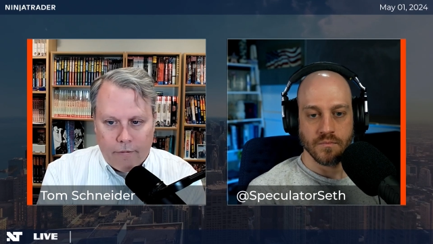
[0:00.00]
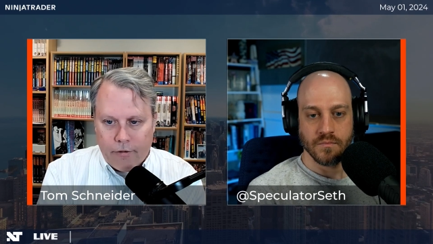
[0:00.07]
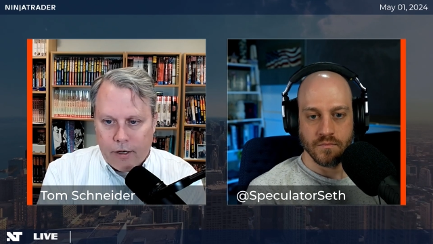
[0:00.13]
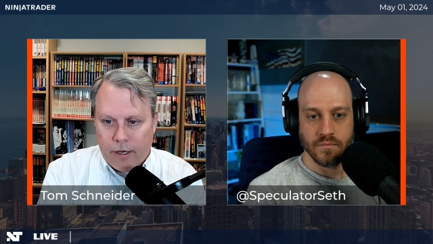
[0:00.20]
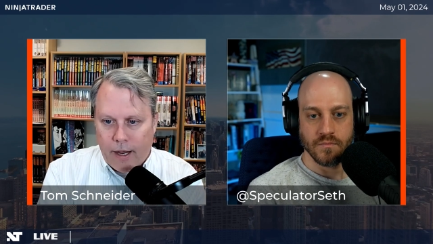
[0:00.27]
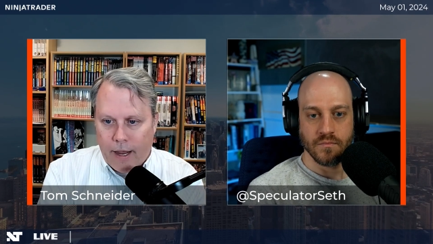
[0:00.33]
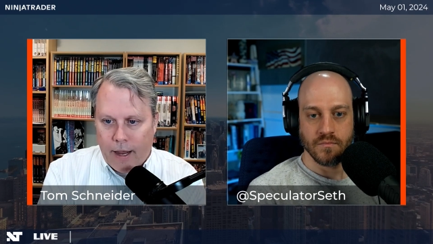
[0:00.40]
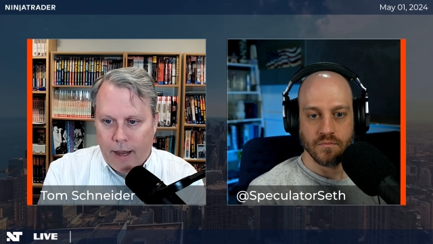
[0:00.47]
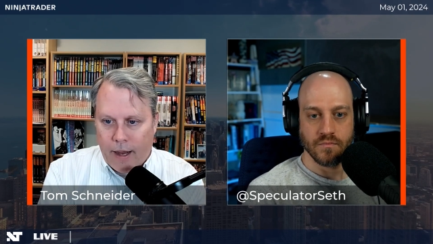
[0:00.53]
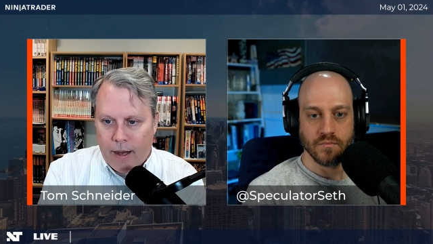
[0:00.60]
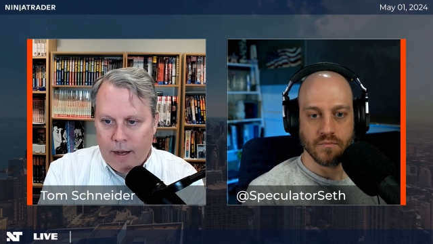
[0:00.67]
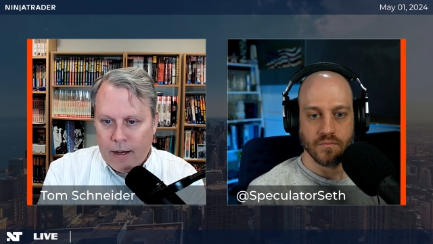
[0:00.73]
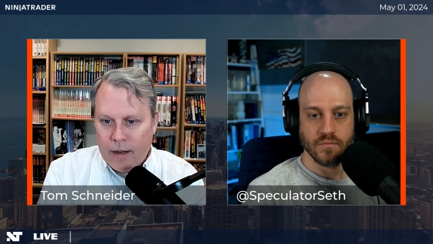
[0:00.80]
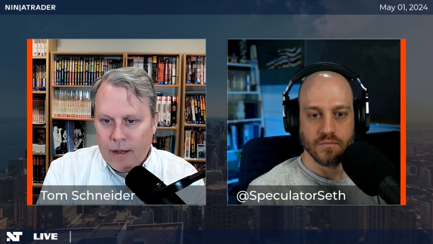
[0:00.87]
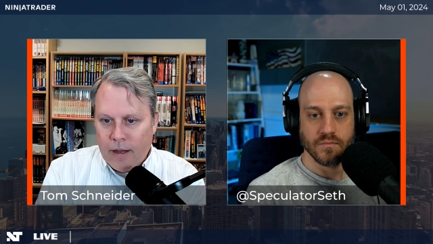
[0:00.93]
Speaker 1: every
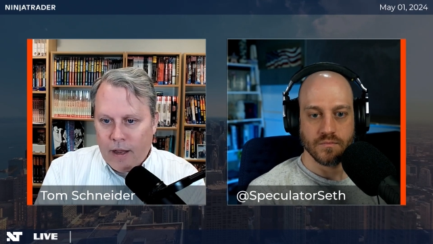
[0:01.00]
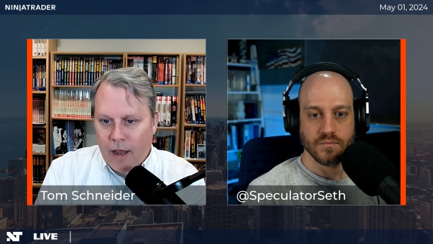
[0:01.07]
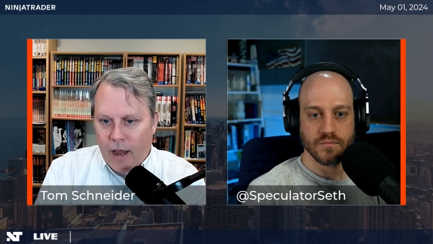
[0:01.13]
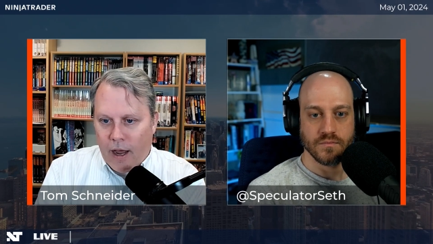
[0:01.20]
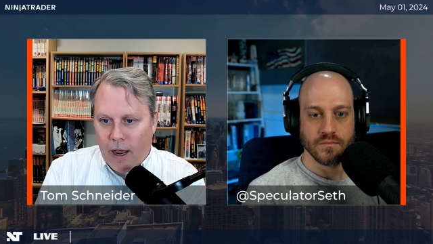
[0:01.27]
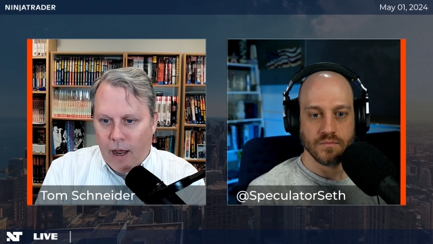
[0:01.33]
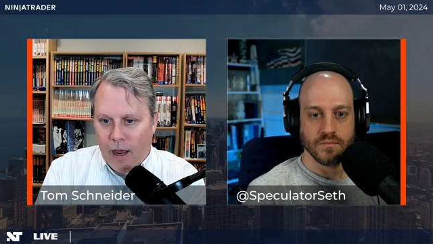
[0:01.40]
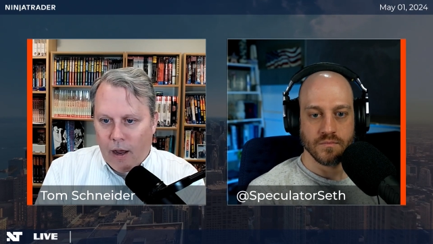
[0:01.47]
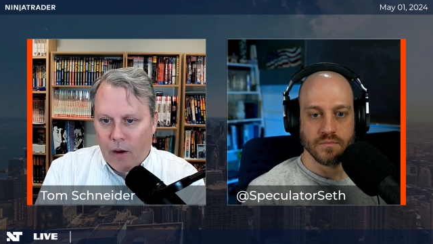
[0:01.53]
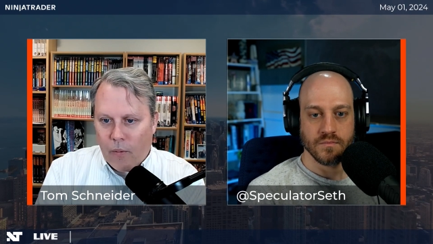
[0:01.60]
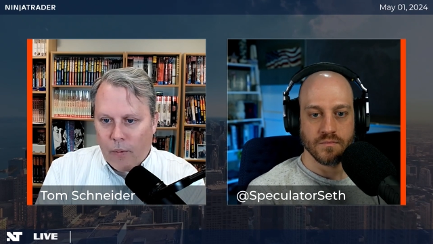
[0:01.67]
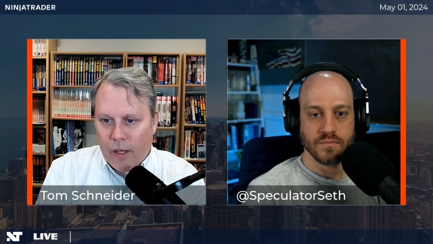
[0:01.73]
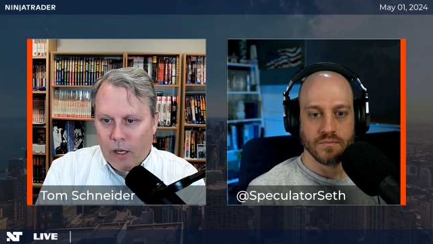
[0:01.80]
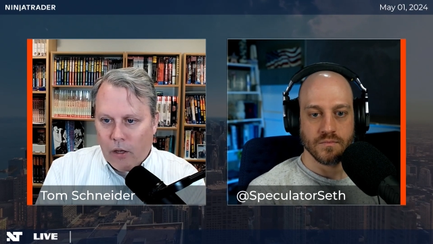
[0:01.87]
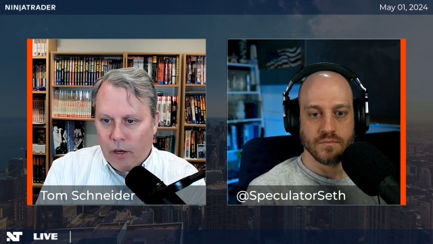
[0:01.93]
day uh,
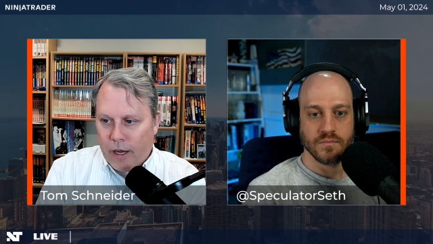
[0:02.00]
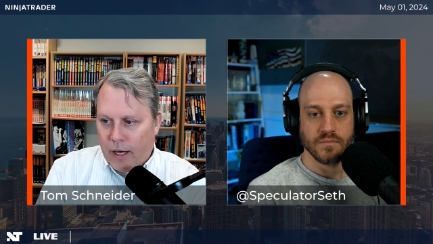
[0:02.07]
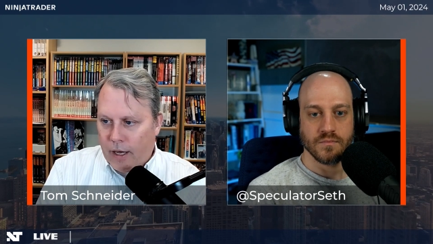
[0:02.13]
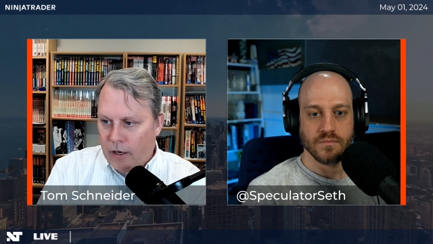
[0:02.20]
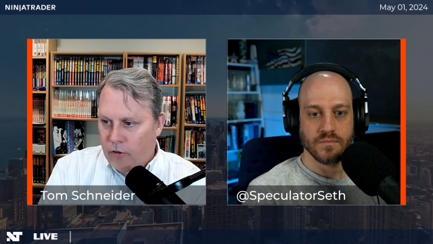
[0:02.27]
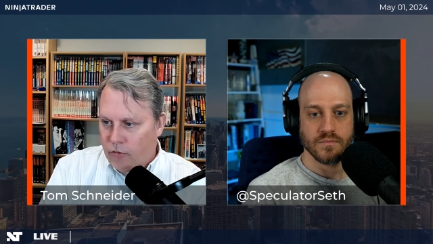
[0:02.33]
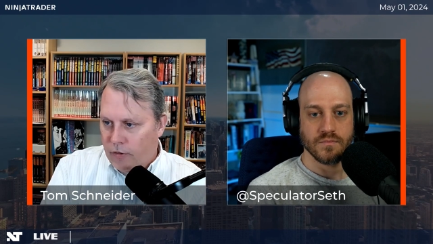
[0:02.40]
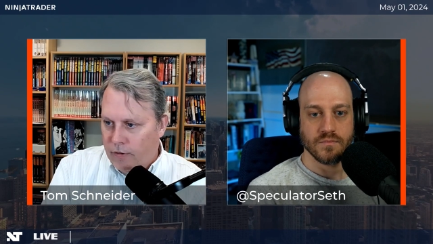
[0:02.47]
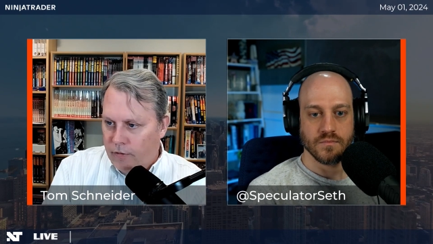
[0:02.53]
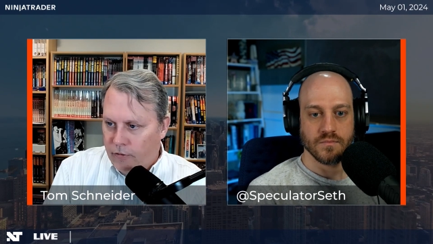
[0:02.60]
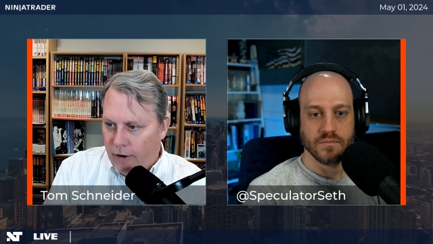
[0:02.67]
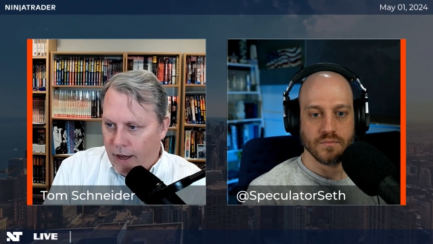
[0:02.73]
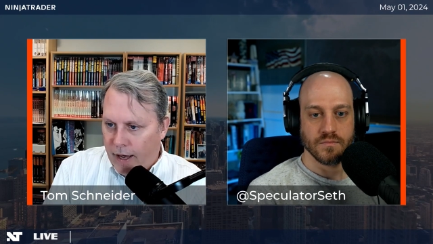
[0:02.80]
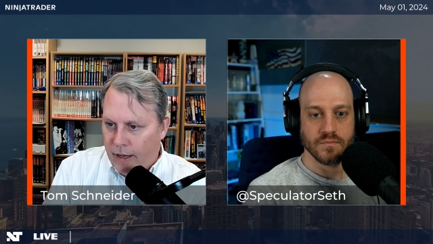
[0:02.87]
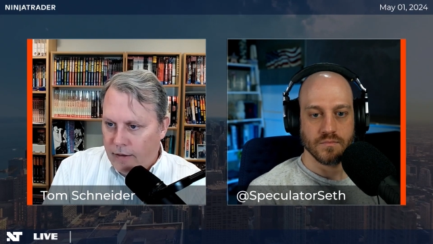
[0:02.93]
we look at interest
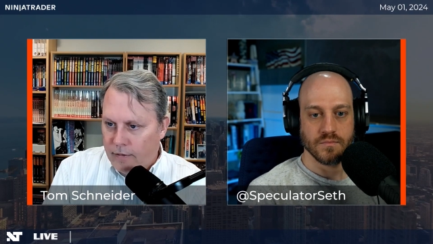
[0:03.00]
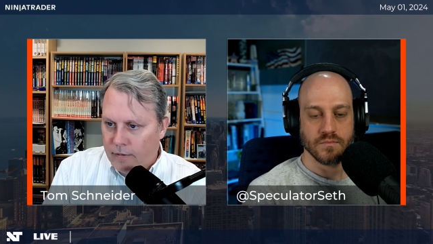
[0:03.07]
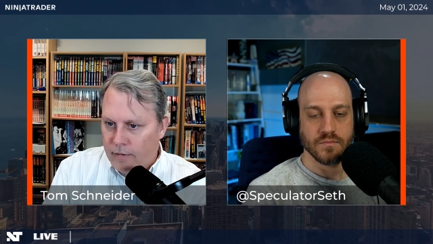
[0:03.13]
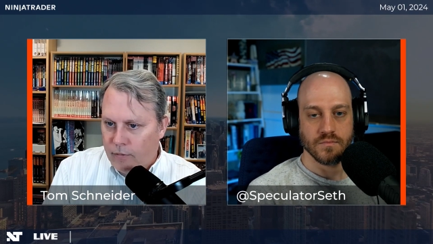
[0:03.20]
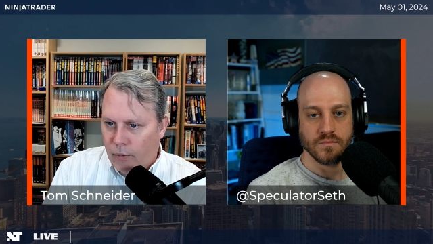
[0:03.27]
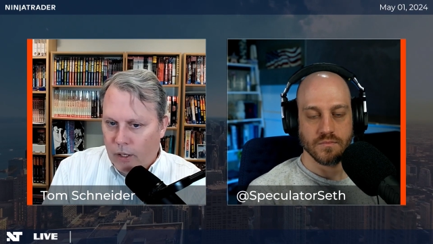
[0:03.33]
rates.